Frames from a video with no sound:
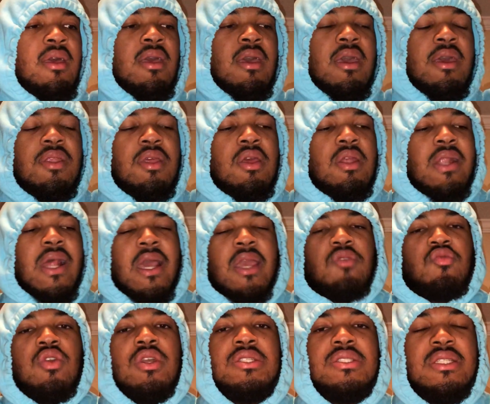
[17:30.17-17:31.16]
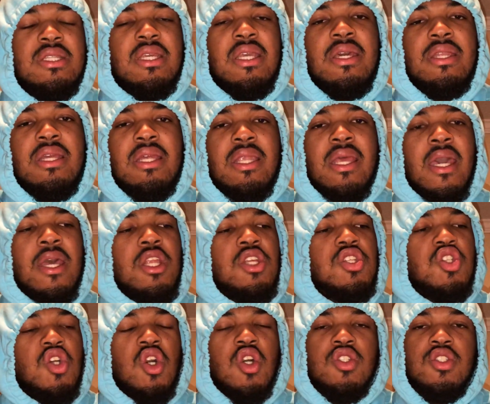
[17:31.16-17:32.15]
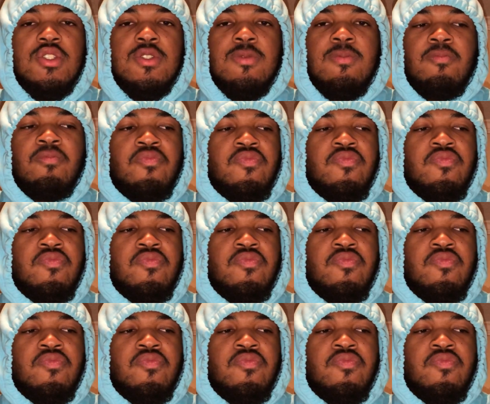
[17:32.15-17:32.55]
And then like recently in Atlanta, Georgia,